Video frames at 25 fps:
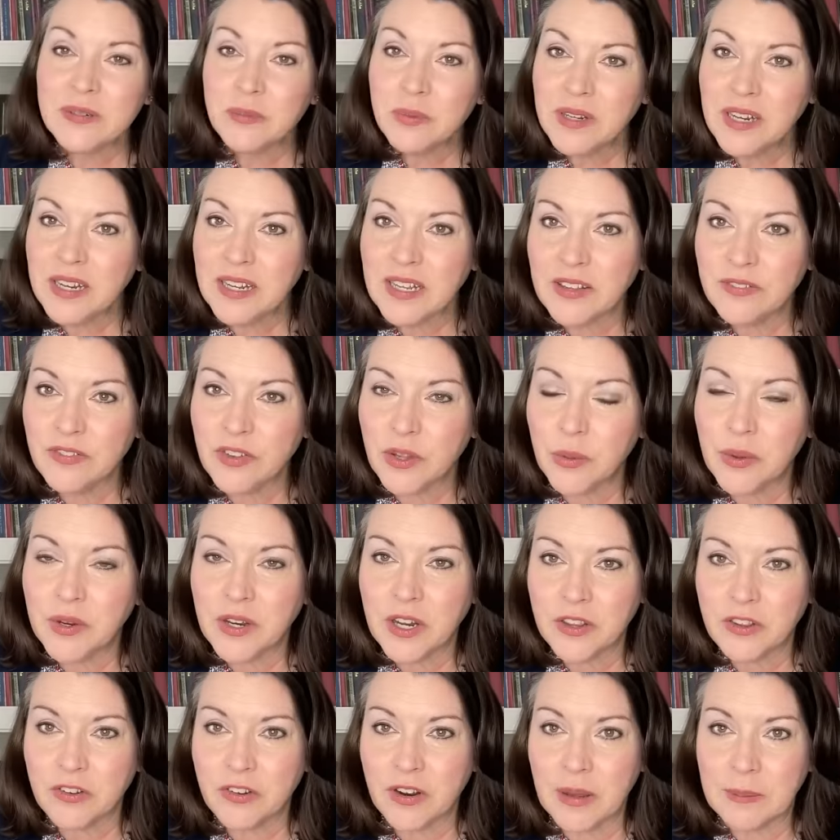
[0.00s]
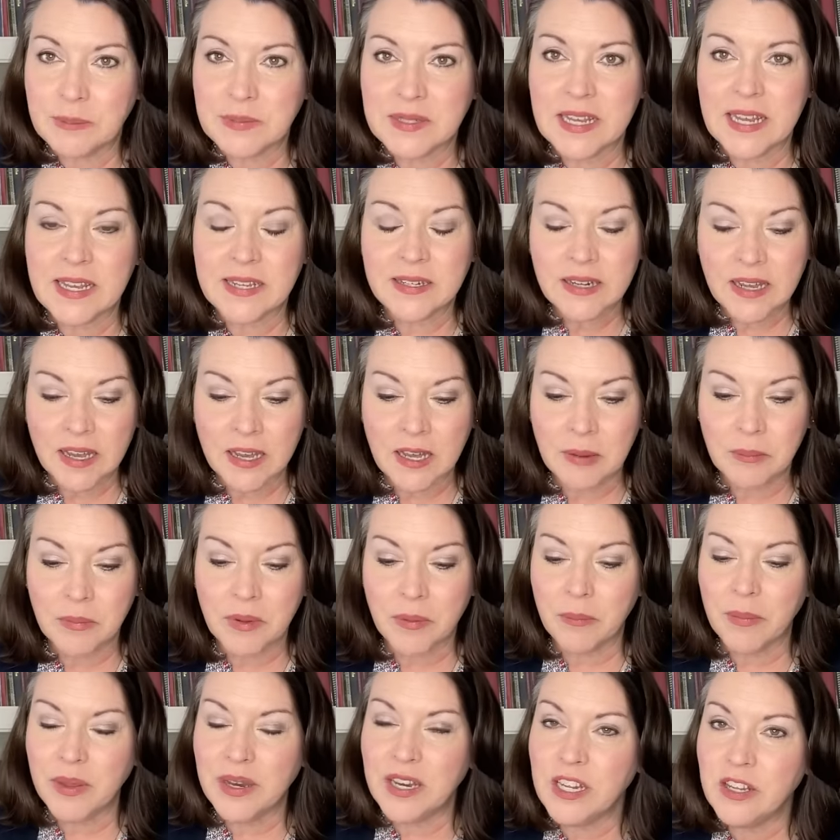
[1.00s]
want to give you another update. Um,
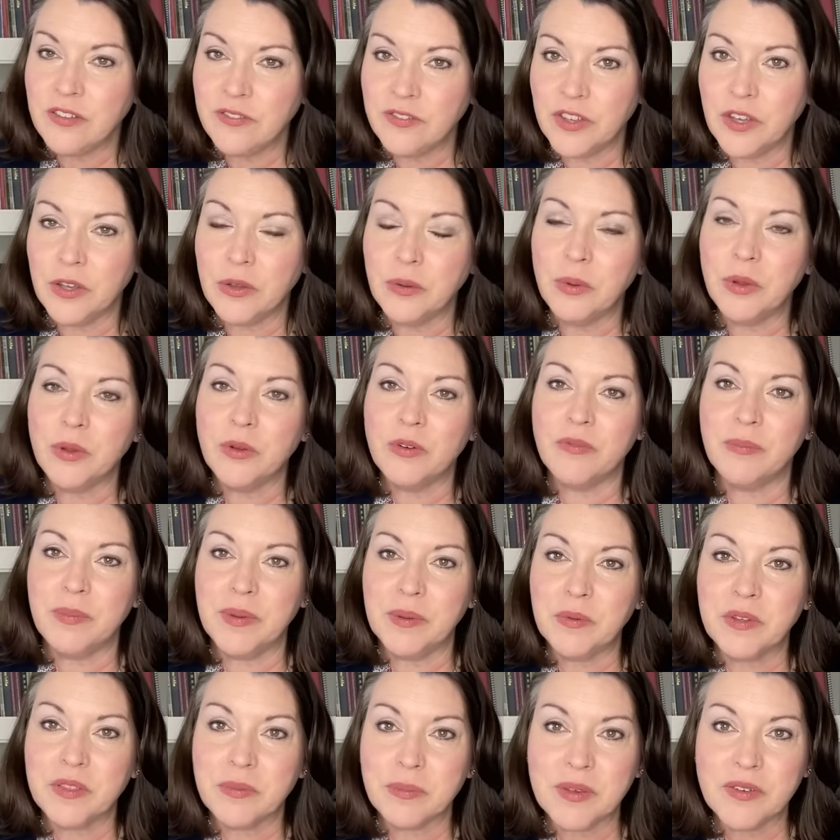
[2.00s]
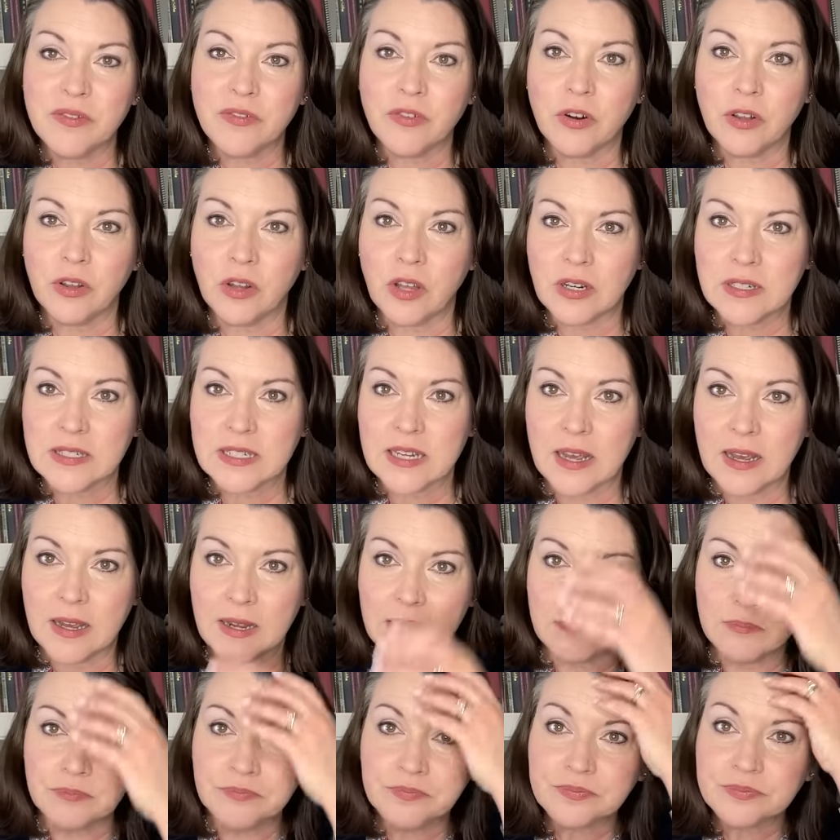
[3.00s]
many of you who have been with me for a long
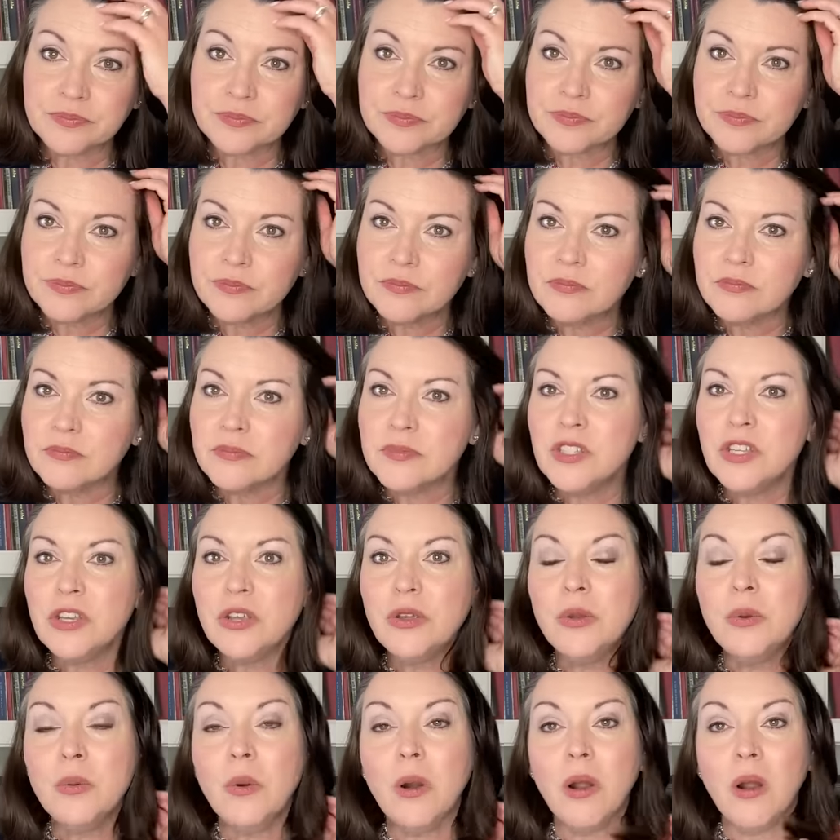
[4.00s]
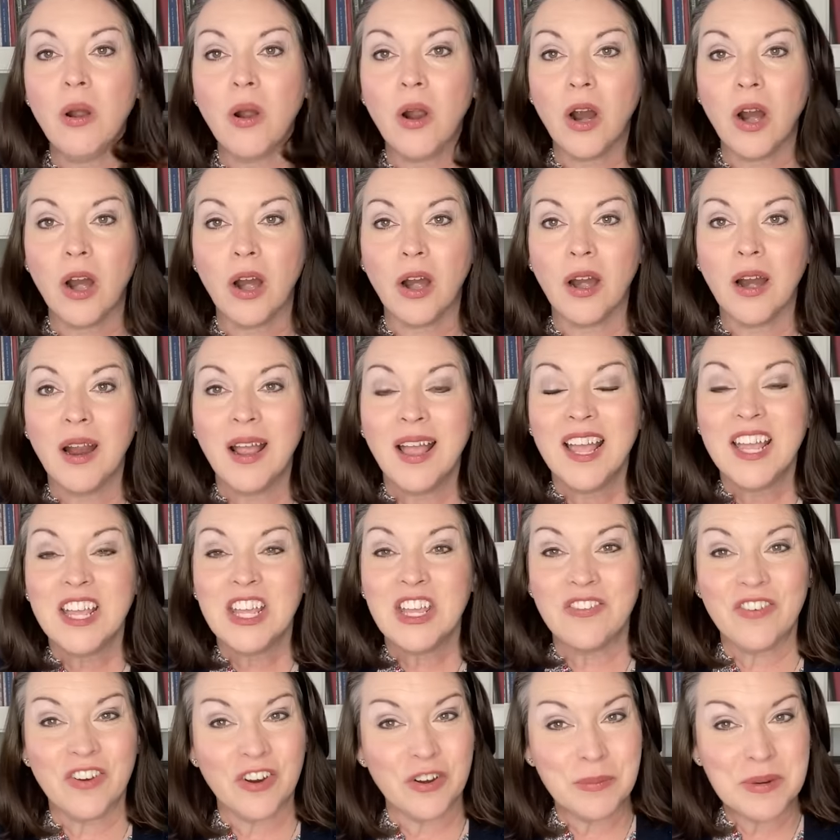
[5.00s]
time, you are,
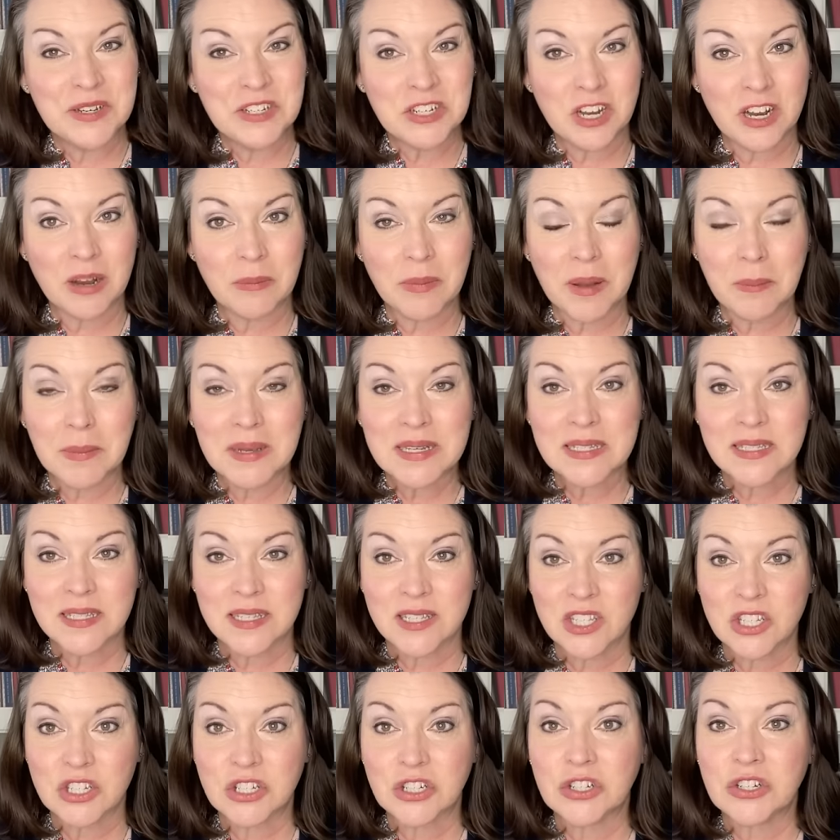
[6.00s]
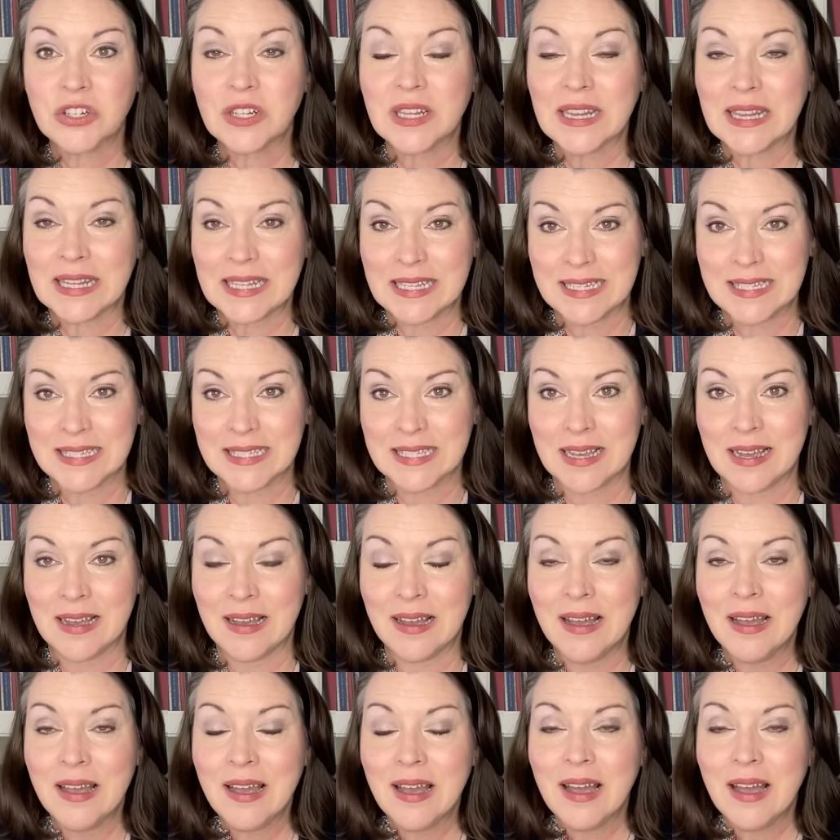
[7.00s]
you've heard me talk about my sister, Lisa.